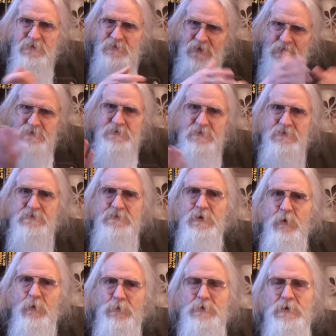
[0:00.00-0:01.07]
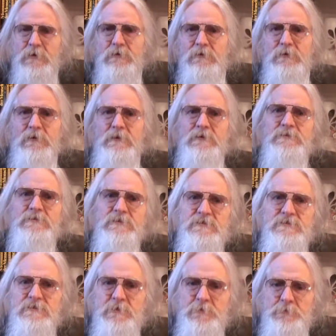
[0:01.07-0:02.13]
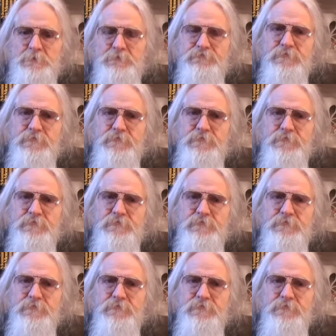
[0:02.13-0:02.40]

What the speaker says: that total system,